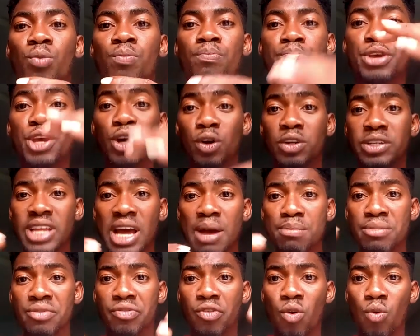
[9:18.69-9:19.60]
be under
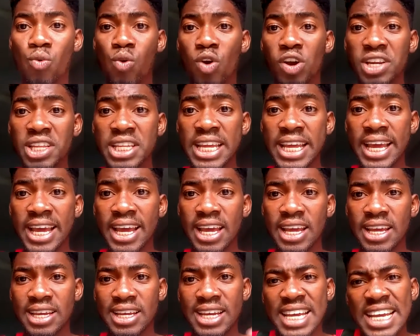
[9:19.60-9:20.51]
me for 1 year,
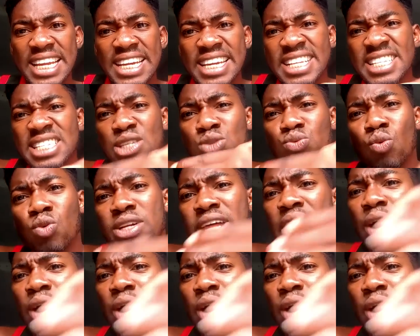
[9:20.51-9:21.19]
this is what